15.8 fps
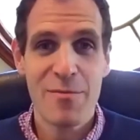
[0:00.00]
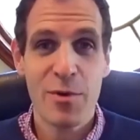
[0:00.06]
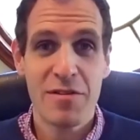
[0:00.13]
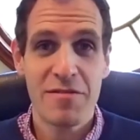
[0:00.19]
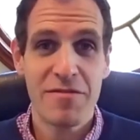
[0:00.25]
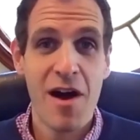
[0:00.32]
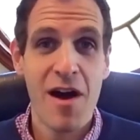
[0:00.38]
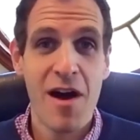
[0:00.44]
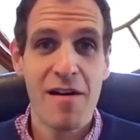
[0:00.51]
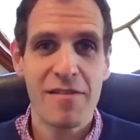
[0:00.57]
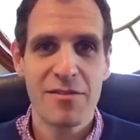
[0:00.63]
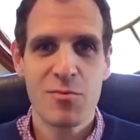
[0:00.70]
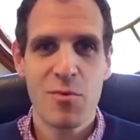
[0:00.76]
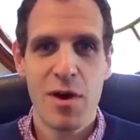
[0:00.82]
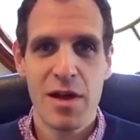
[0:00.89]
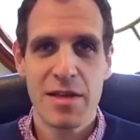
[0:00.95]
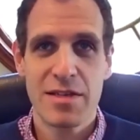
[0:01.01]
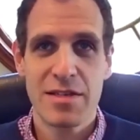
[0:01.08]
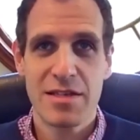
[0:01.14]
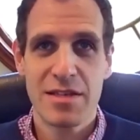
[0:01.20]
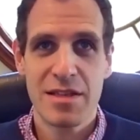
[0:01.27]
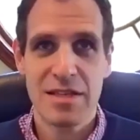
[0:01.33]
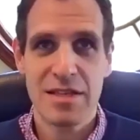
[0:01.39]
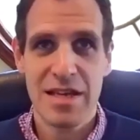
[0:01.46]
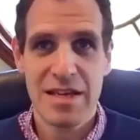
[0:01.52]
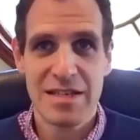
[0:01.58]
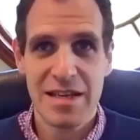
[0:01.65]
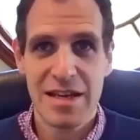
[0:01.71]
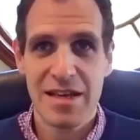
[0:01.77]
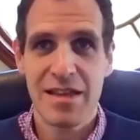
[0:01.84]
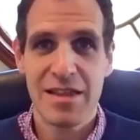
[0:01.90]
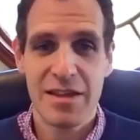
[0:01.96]
what evolved was this
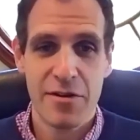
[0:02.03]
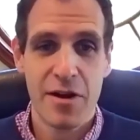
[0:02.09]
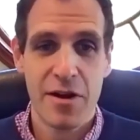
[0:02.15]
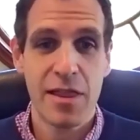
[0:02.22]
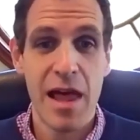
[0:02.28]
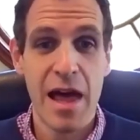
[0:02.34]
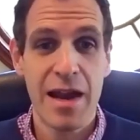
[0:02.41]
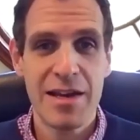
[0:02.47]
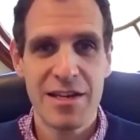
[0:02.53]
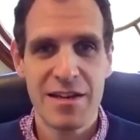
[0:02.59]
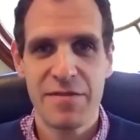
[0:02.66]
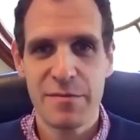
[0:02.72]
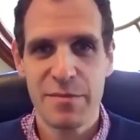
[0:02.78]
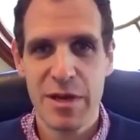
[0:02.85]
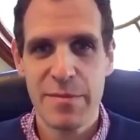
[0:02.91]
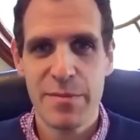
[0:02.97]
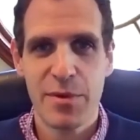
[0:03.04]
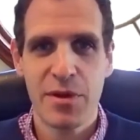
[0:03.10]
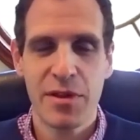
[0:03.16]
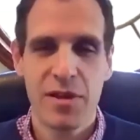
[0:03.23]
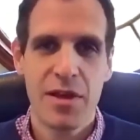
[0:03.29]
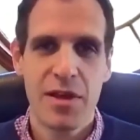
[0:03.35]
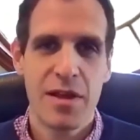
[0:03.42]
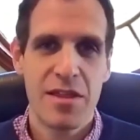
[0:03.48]
idea that there are a lot of different people